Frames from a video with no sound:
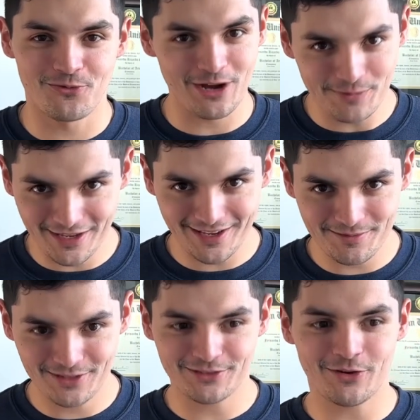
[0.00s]

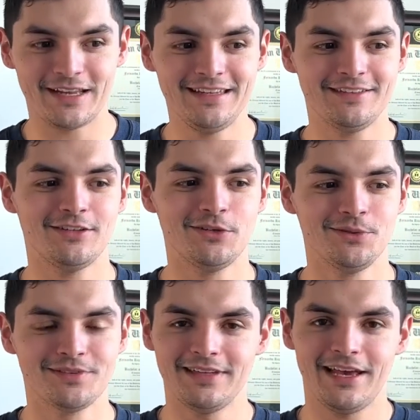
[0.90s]
webcam, so I need to
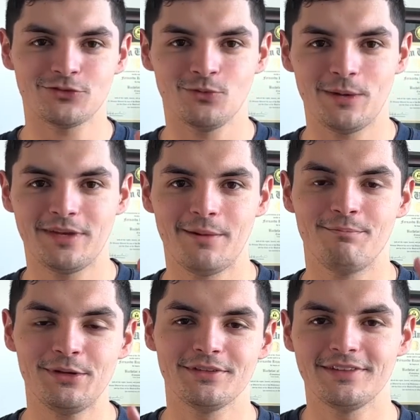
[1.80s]
use the actual webcam
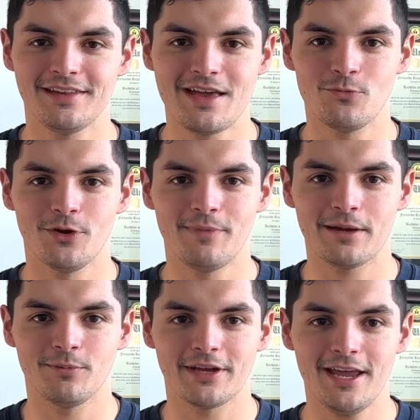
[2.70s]
built into the M1
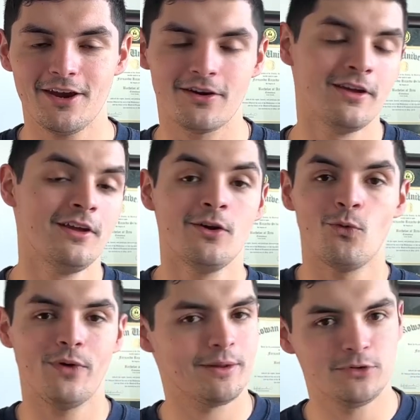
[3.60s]
MacBook Air
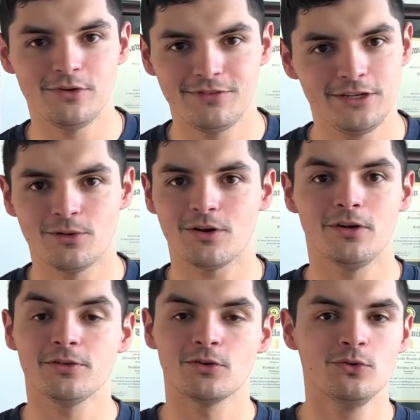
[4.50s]
when I'm doing video
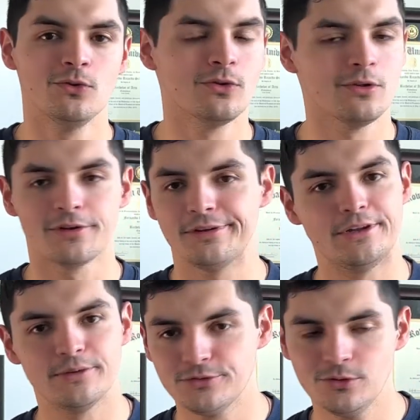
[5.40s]
calls on Google or you
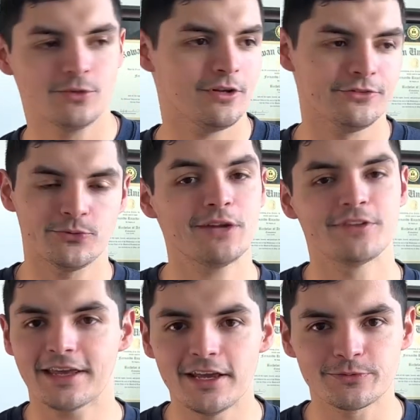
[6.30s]
know Zoom calls or whatever the
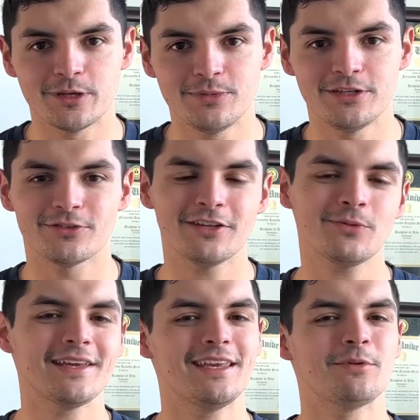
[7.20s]
case may be. So that's why
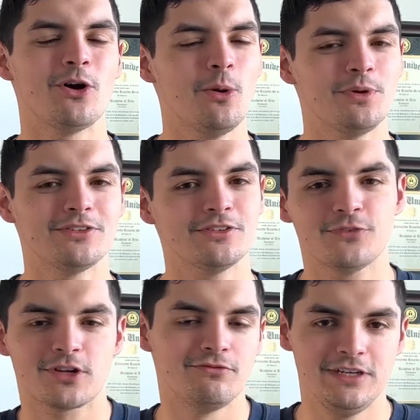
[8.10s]
I keep it open just for
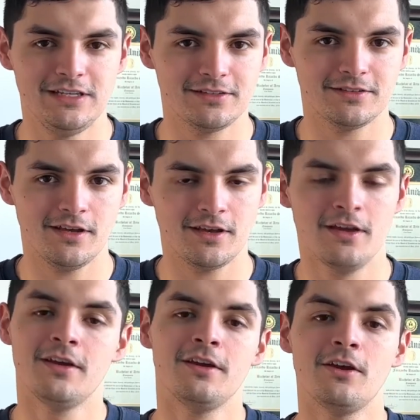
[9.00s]
convenience sake.
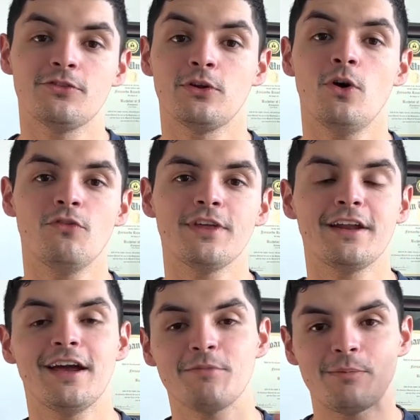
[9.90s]
So then over that
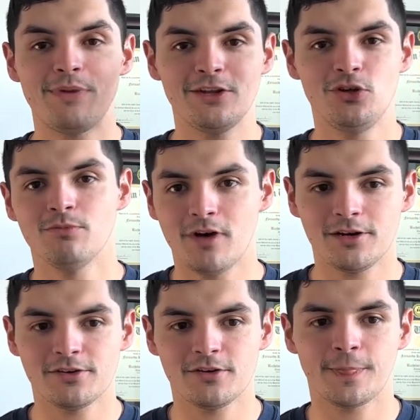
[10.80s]
I have my BenQ
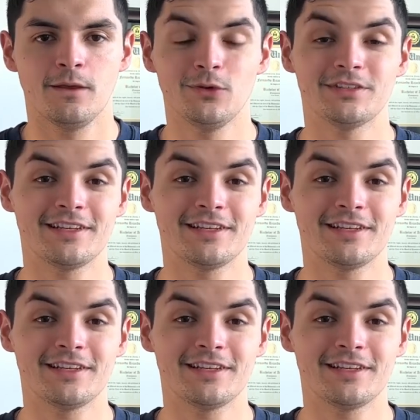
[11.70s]
monitor, which is